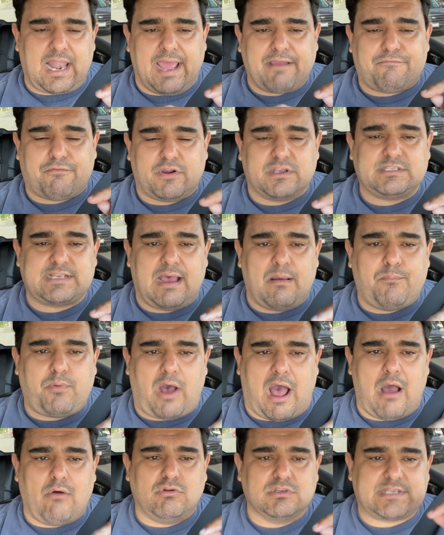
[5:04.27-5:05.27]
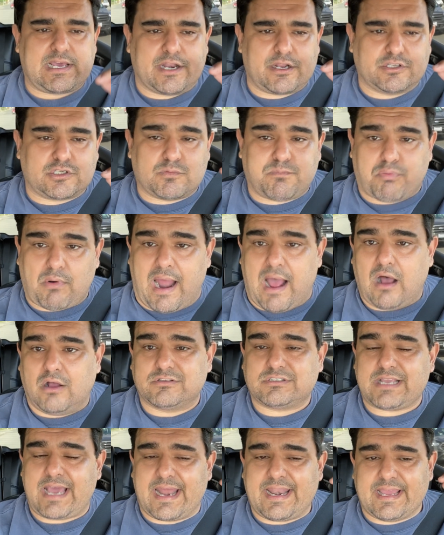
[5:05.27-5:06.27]
Like, for example, I was at a
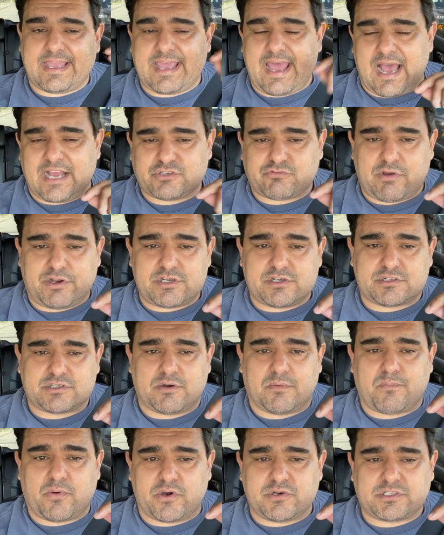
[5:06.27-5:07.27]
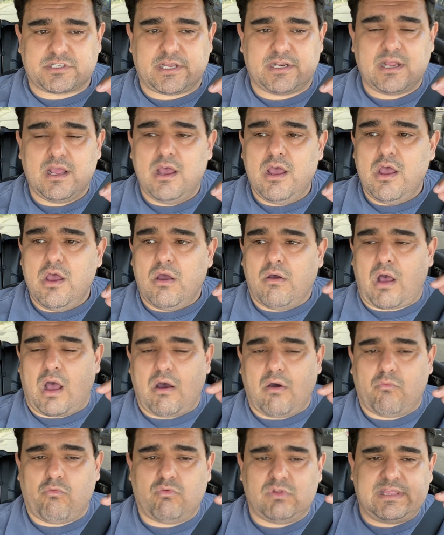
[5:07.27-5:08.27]
Sprouts, and a cash register person,
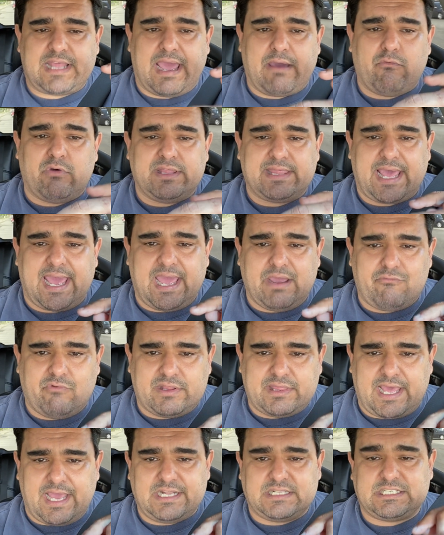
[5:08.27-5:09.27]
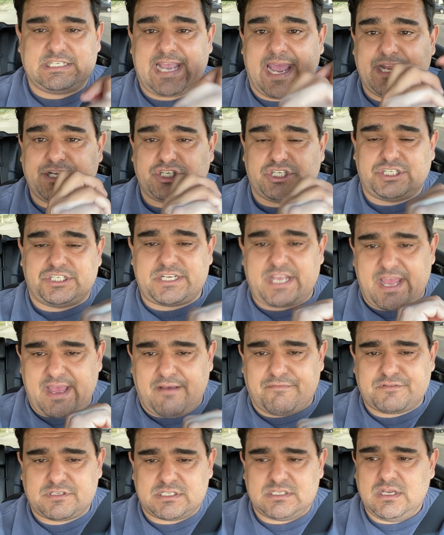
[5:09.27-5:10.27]
when they change
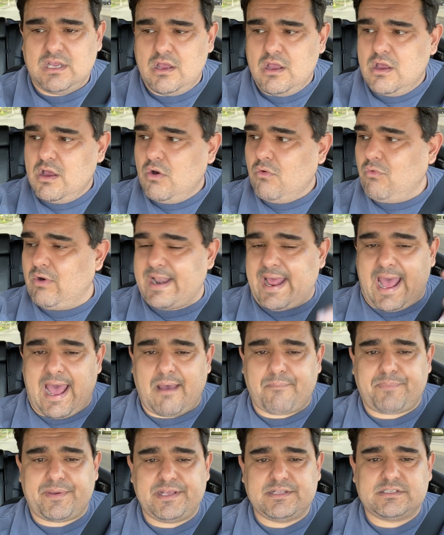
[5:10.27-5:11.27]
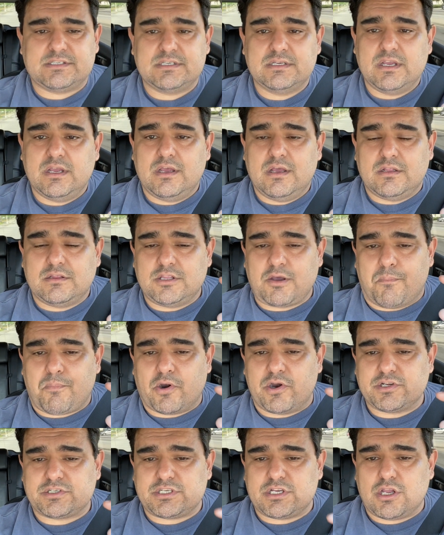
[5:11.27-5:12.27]
shifts, what happens? The
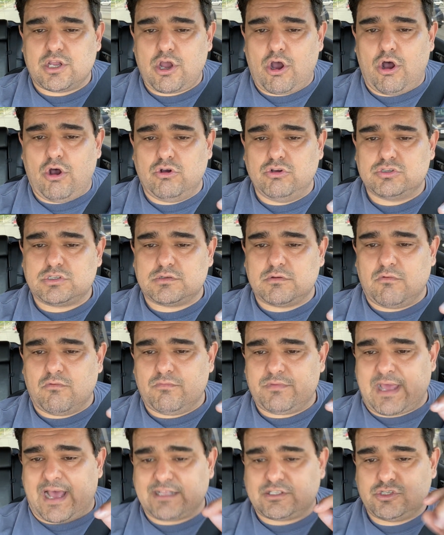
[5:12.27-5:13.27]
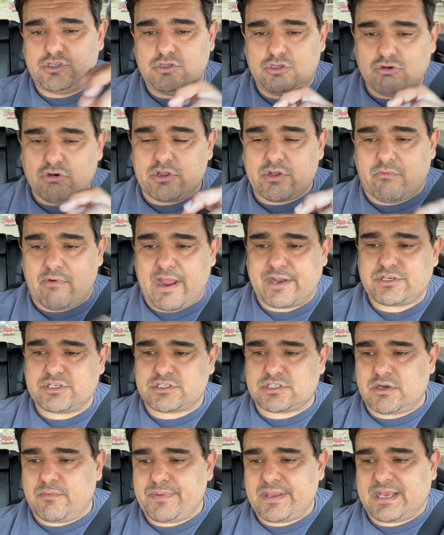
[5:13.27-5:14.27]
person goes that's doing the
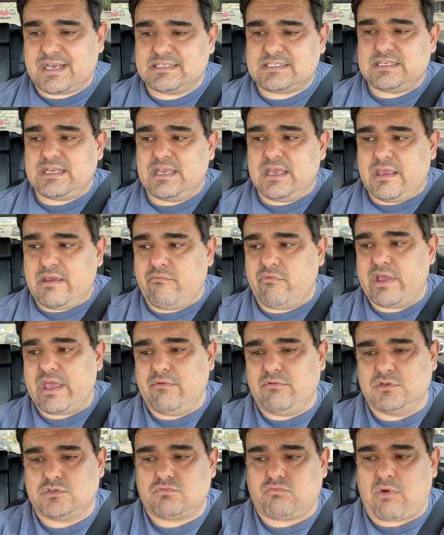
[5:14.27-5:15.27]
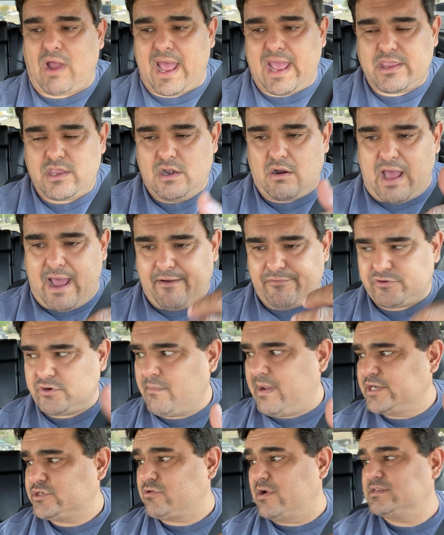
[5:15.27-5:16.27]
register, because it was right, you know, after
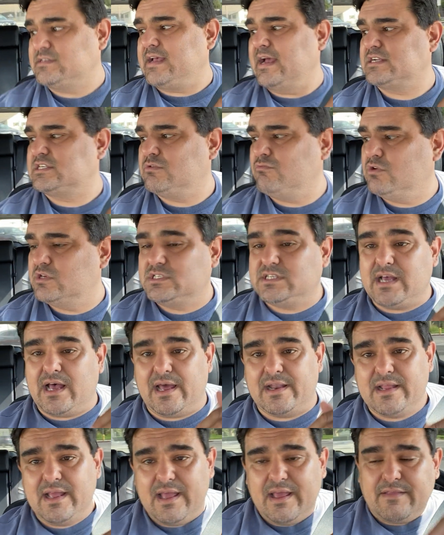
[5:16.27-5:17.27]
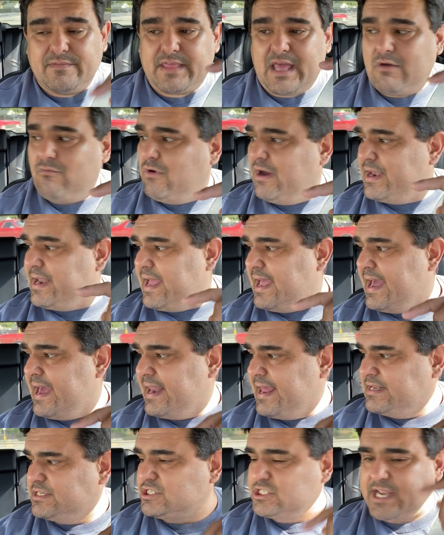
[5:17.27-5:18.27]
my transaction was done, they went
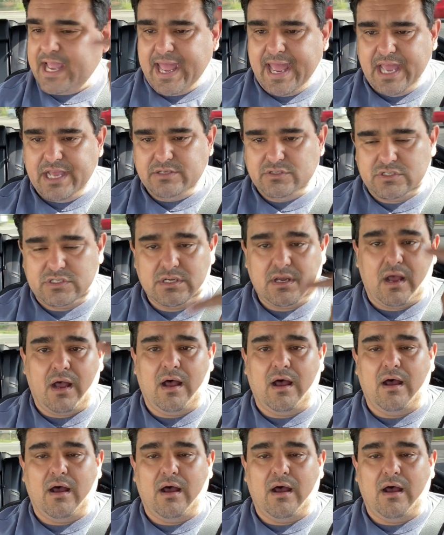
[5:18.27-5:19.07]
ahead and changed